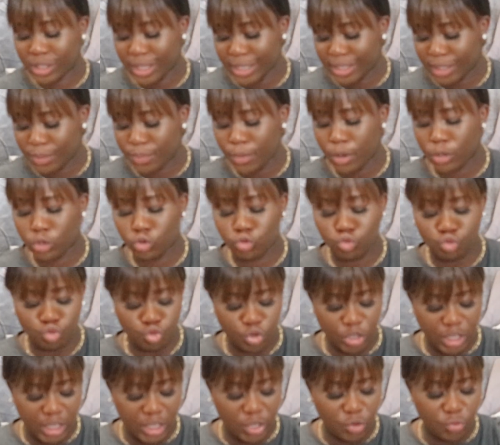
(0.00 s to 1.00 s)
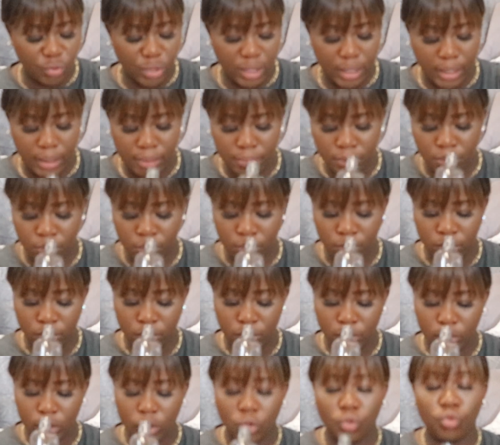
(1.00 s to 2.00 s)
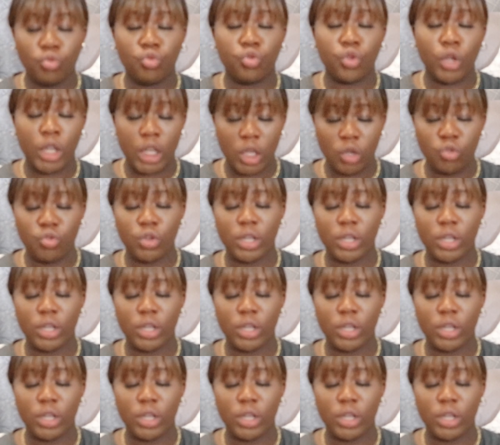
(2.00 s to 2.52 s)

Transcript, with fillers: This smells really, really really